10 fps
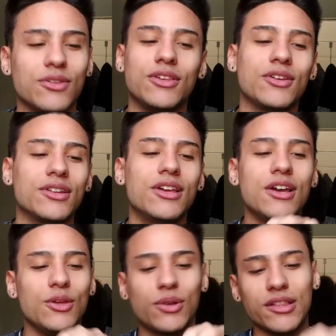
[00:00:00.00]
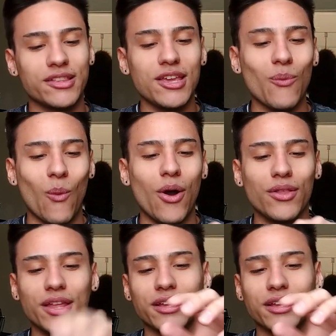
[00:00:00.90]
So you could see what,